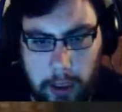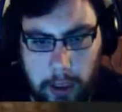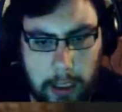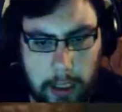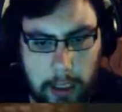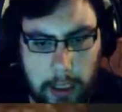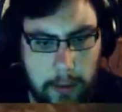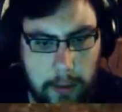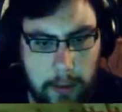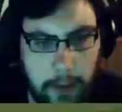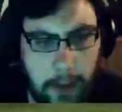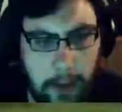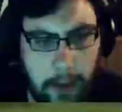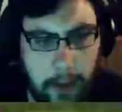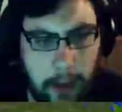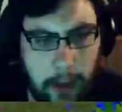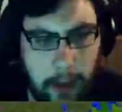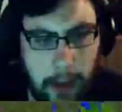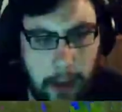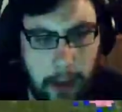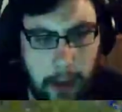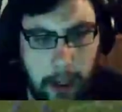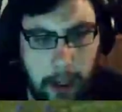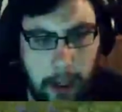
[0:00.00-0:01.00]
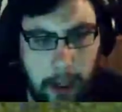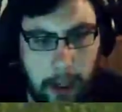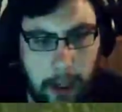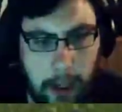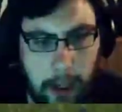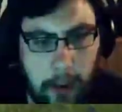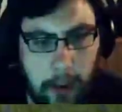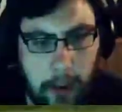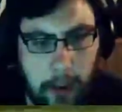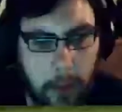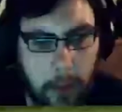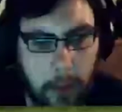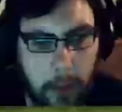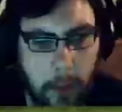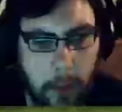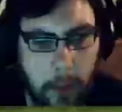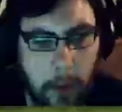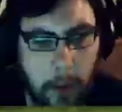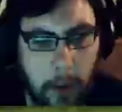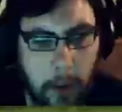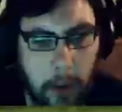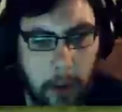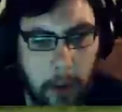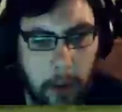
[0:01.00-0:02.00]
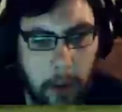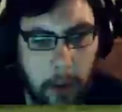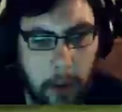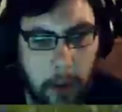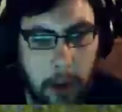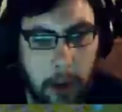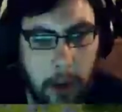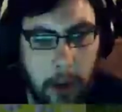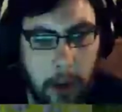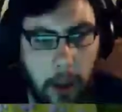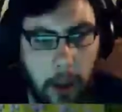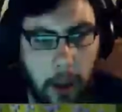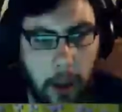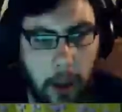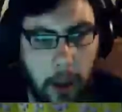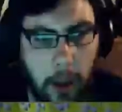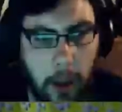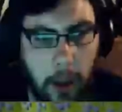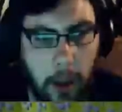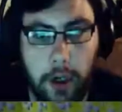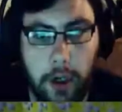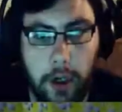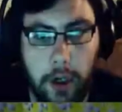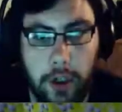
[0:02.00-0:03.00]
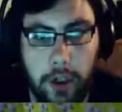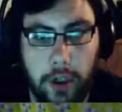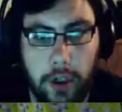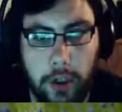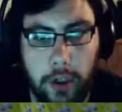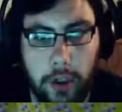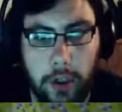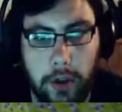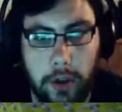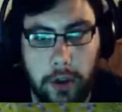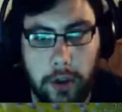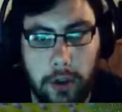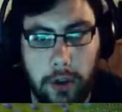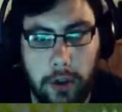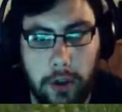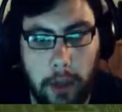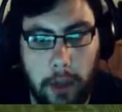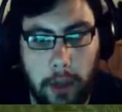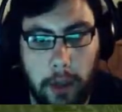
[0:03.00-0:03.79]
into there, and that should start